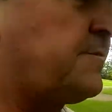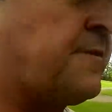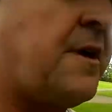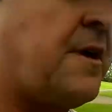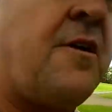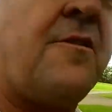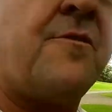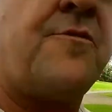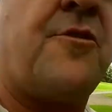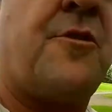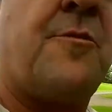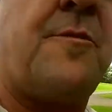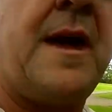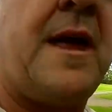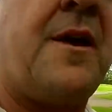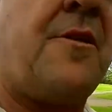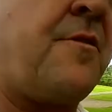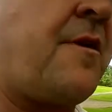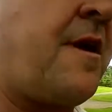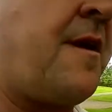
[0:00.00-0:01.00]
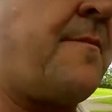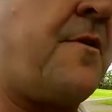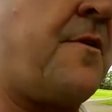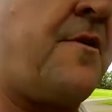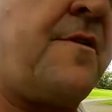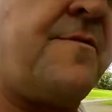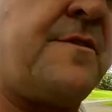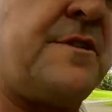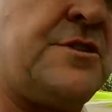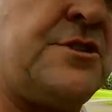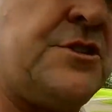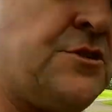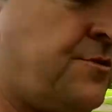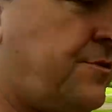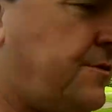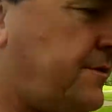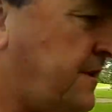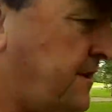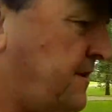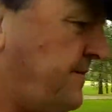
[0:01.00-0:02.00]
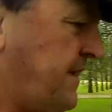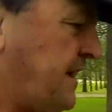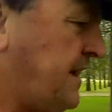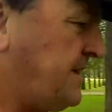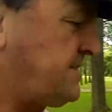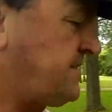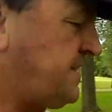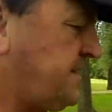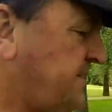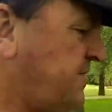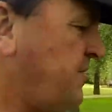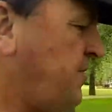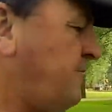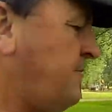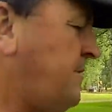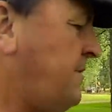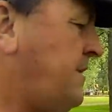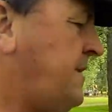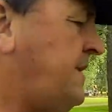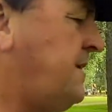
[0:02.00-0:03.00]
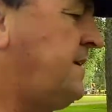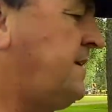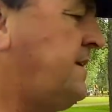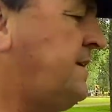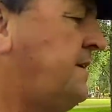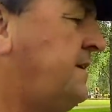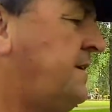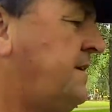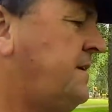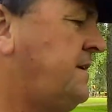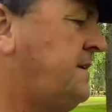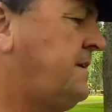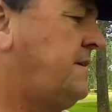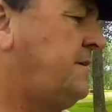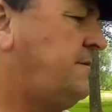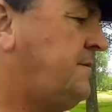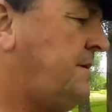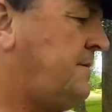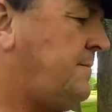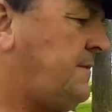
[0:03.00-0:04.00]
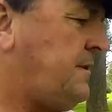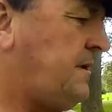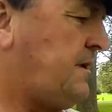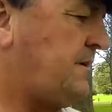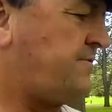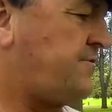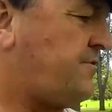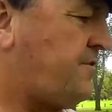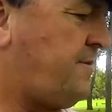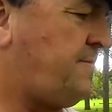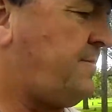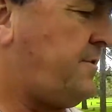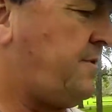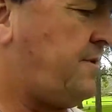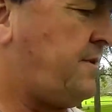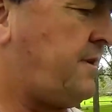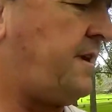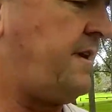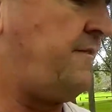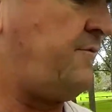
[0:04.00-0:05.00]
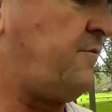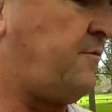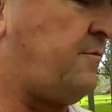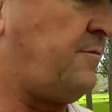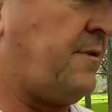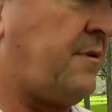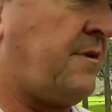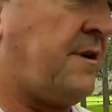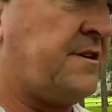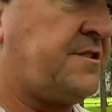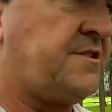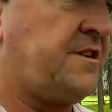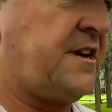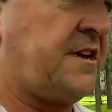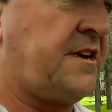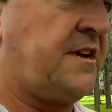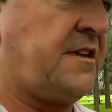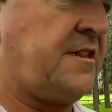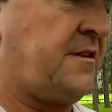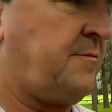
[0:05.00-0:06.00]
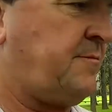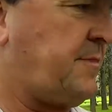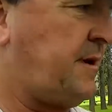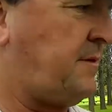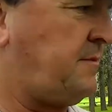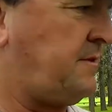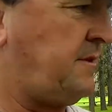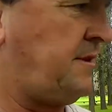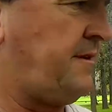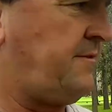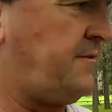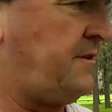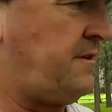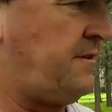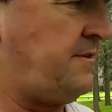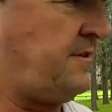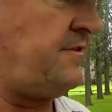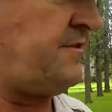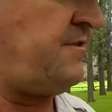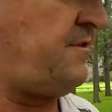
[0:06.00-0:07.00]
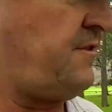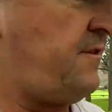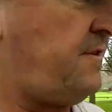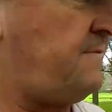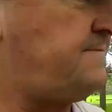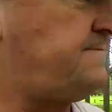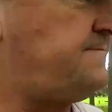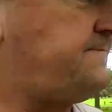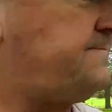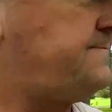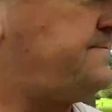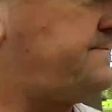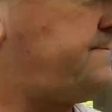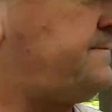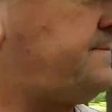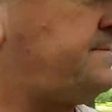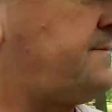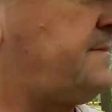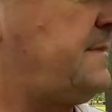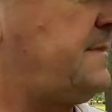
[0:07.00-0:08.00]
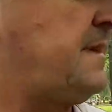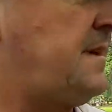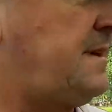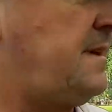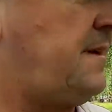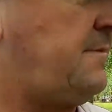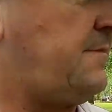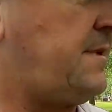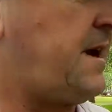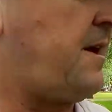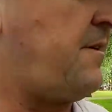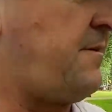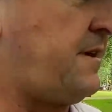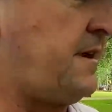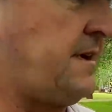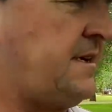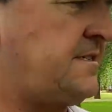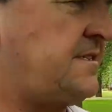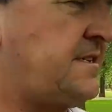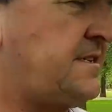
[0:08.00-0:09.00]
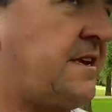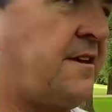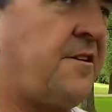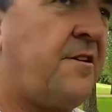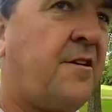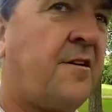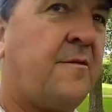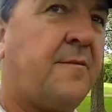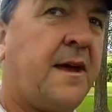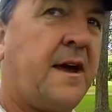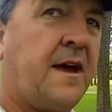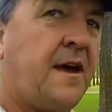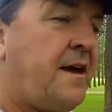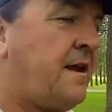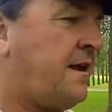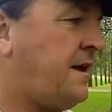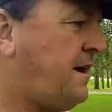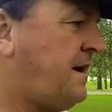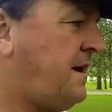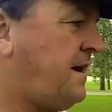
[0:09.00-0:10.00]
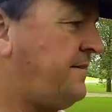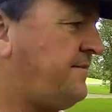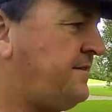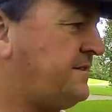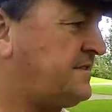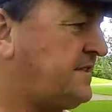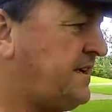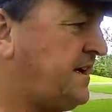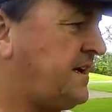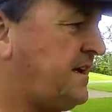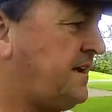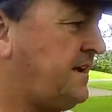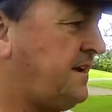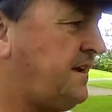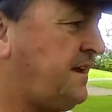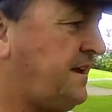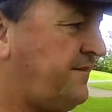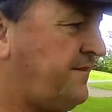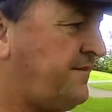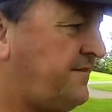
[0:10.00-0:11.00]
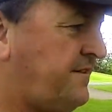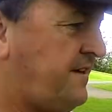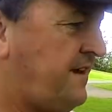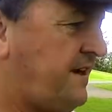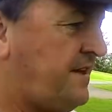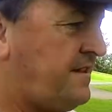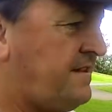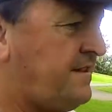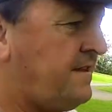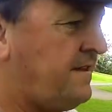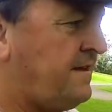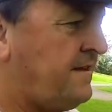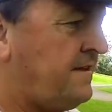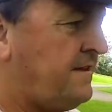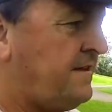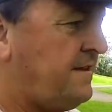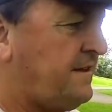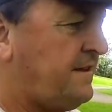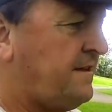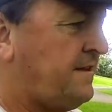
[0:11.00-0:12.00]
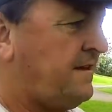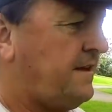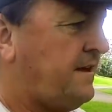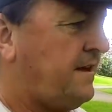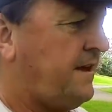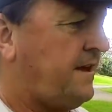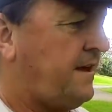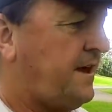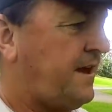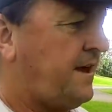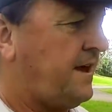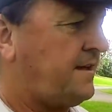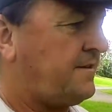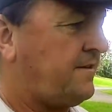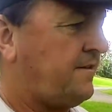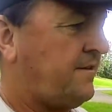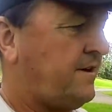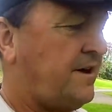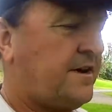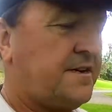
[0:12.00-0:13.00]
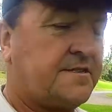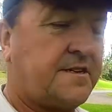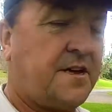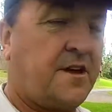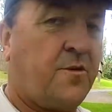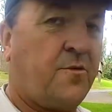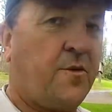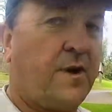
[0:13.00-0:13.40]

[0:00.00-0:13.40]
I'm going for a panorama, I've ensured that I've actually got my tripod level by checking the bubble level on the top. I'm currently sitting on about half a second at f10 at ISO